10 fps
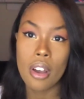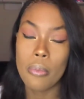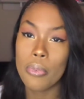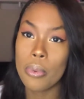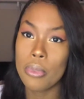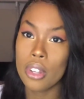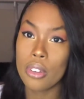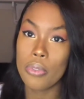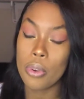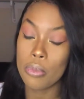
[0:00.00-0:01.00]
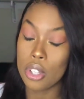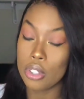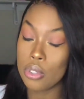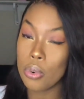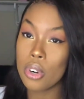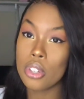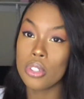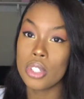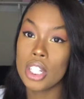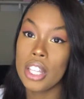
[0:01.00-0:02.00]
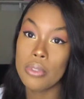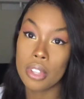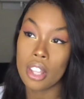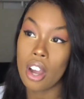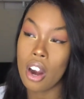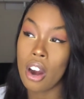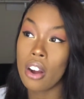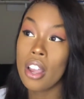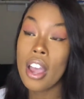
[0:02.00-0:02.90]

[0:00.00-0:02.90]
from the store, so she leaves with a card.